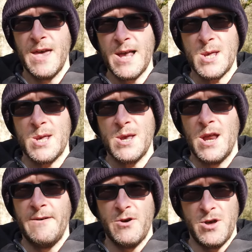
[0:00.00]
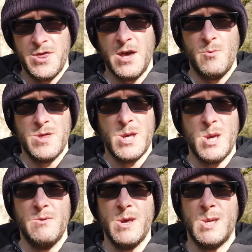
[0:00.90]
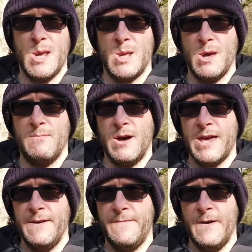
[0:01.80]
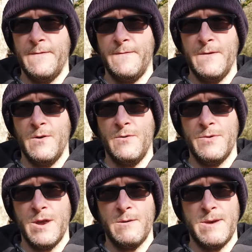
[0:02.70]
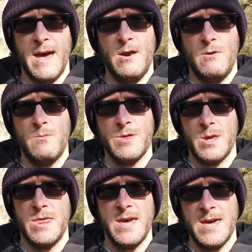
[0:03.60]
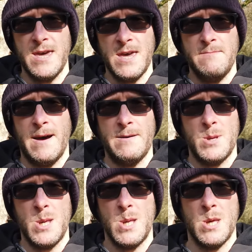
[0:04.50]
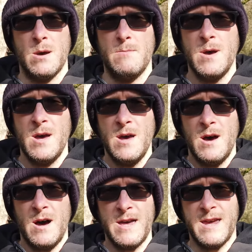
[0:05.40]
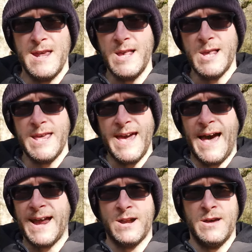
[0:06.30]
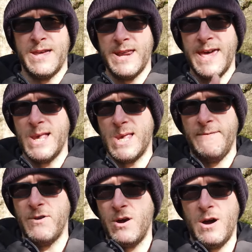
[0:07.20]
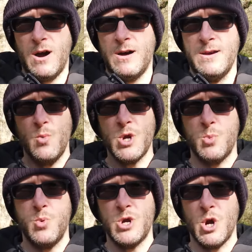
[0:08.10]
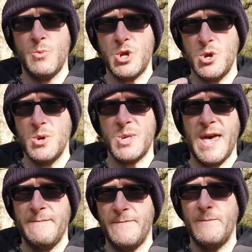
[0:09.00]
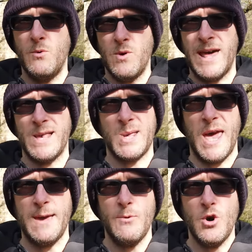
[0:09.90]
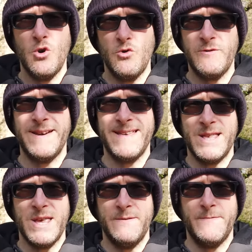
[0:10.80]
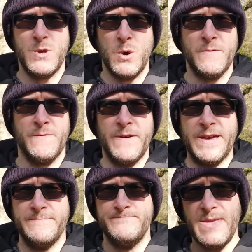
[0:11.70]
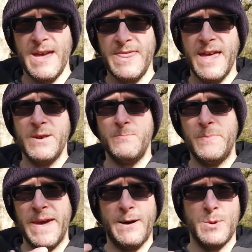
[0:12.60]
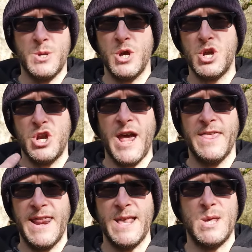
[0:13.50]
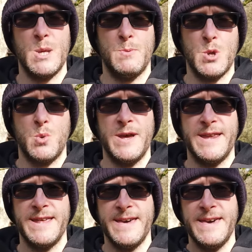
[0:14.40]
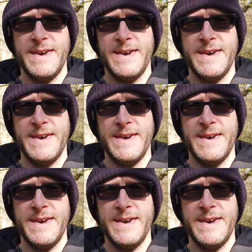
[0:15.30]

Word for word: that's another good thing with the Sony system. Like, if I feel that I'm getting on with the E-mount system, I can easily add like an A7R, which I would use then for more landscape oriented photography, and then be able to share the lenses between